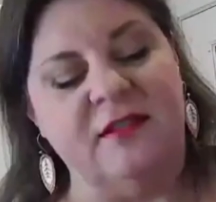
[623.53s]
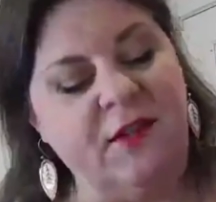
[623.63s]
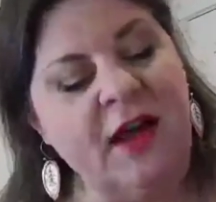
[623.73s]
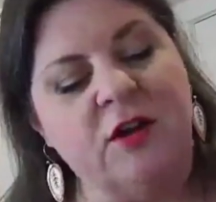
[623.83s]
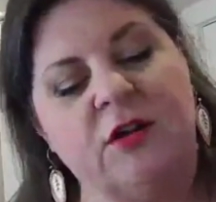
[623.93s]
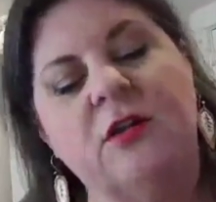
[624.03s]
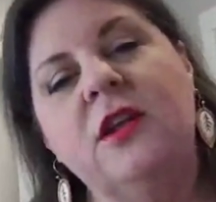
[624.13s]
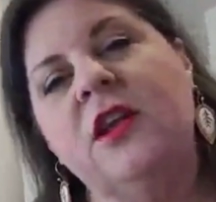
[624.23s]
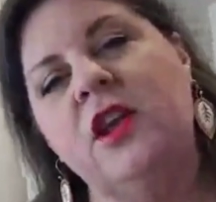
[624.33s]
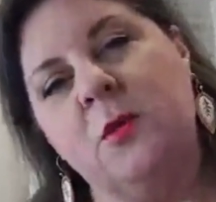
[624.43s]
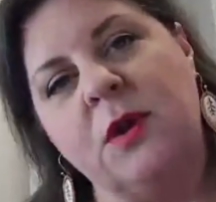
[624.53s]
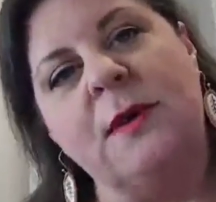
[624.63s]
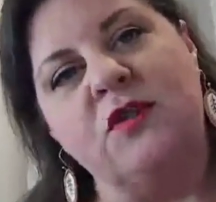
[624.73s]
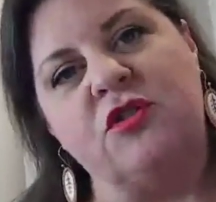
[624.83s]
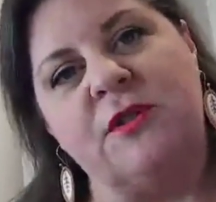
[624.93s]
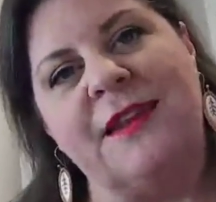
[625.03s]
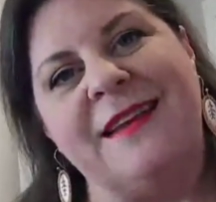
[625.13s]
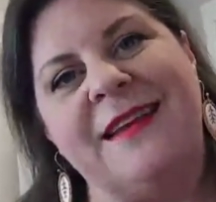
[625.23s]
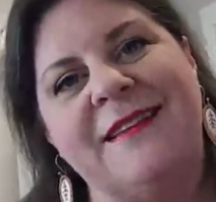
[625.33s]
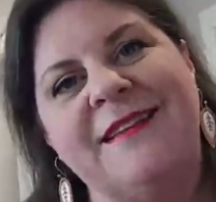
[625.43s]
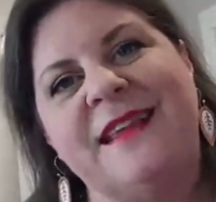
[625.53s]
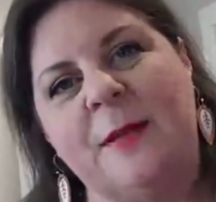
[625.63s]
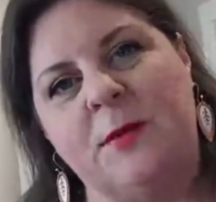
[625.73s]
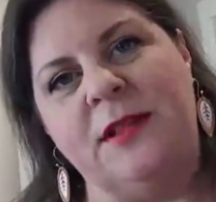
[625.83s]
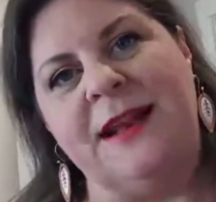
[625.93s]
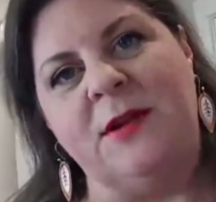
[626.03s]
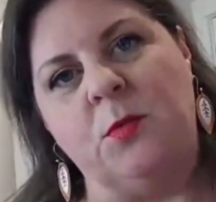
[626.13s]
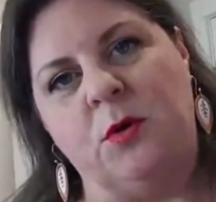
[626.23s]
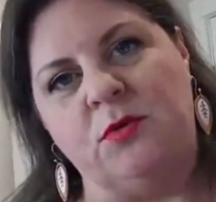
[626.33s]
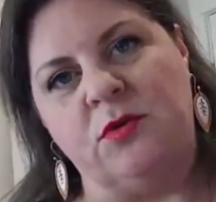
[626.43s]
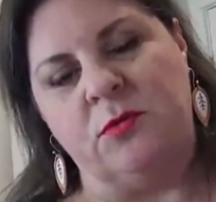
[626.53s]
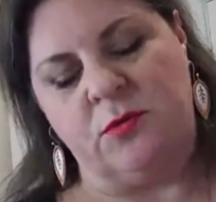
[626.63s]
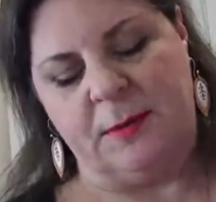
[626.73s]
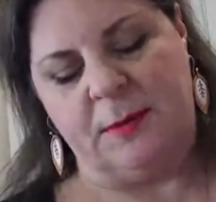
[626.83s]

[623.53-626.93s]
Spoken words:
vinyl. You want to make sure that it is stable and it won't rip.